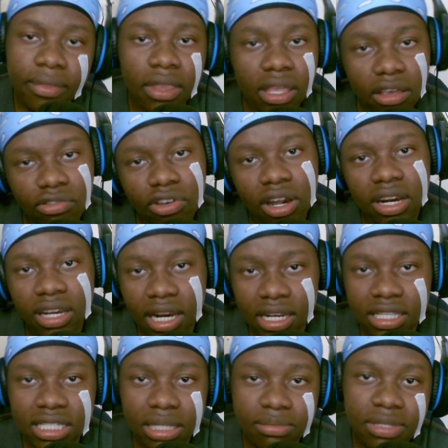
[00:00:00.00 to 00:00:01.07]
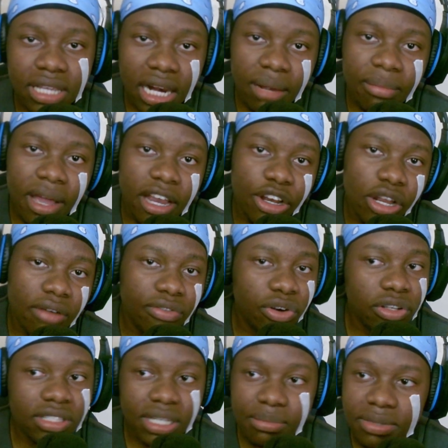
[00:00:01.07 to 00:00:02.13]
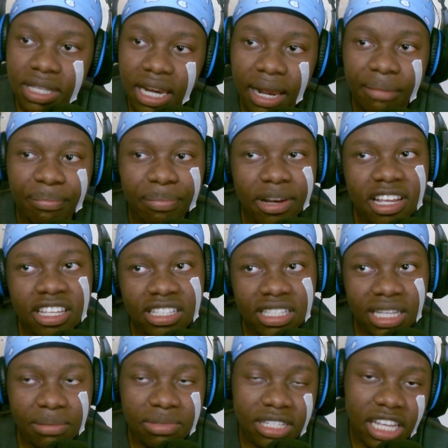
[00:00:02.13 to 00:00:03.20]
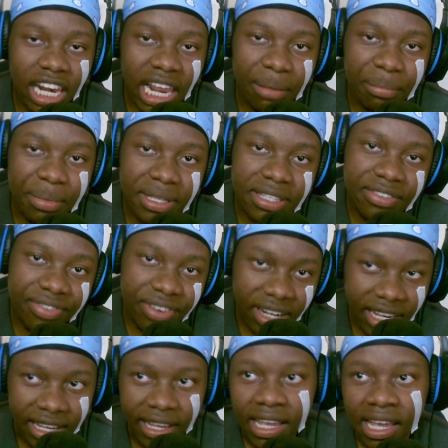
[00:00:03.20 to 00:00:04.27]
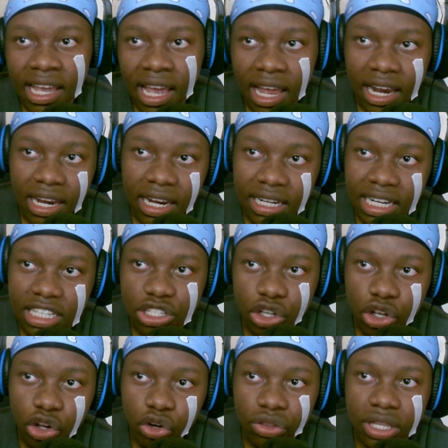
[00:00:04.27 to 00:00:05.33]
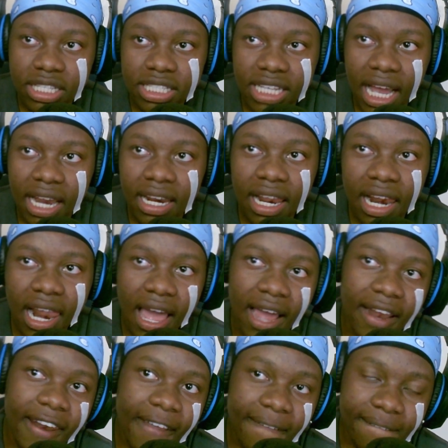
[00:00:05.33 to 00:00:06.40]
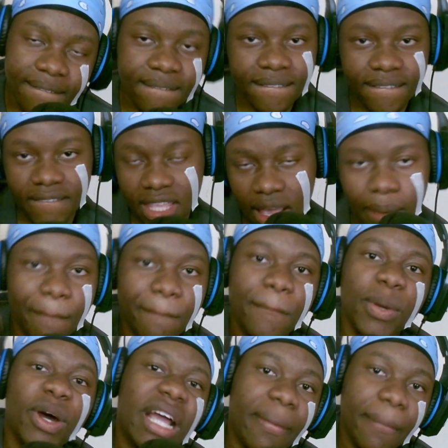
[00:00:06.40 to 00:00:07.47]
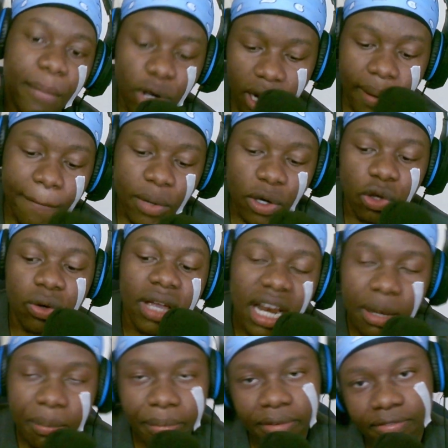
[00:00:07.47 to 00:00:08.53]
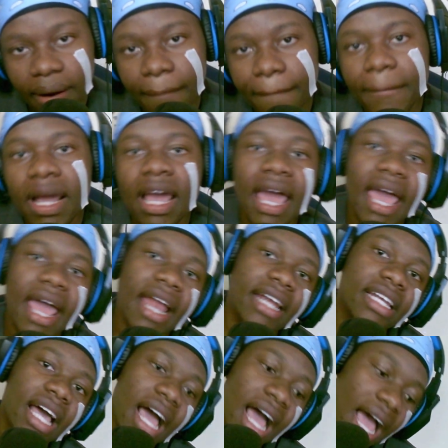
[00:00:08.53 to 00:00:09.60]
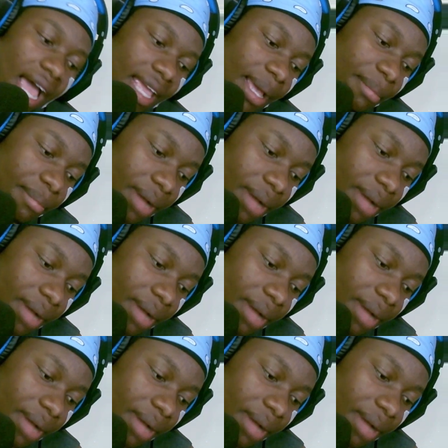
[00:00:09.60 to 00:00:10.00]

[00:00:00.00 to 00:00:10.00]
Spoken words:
if you are returning subscriber and you have not subscribed, please subscribe. It's free. Let us grow the channel and more. You get me, fam. And I am